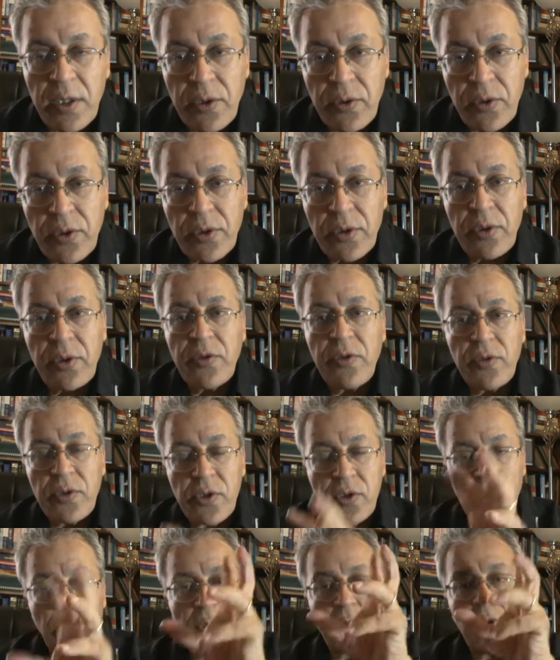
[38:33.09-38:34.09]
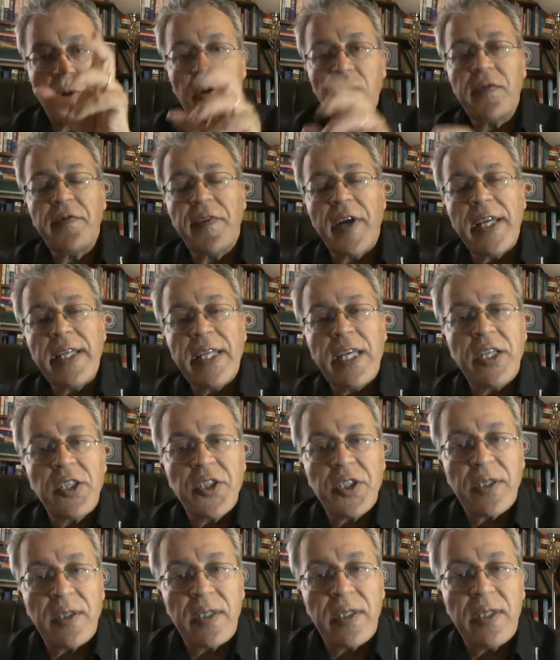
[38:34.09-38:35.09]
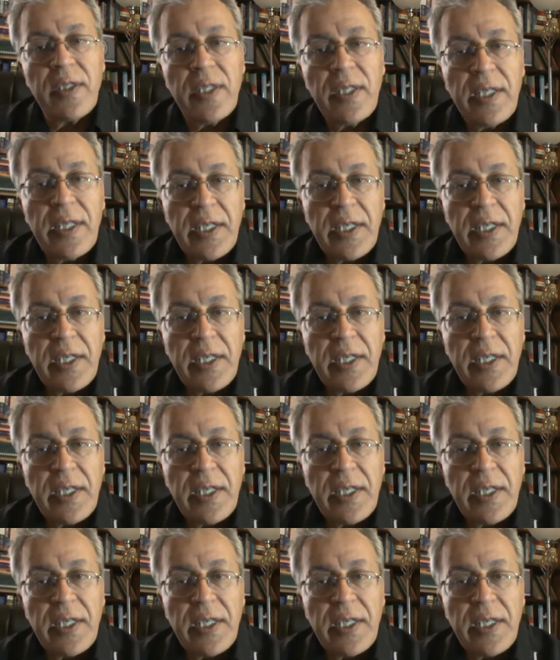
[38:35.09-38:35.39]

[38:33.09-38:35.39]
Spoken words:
through so-called financial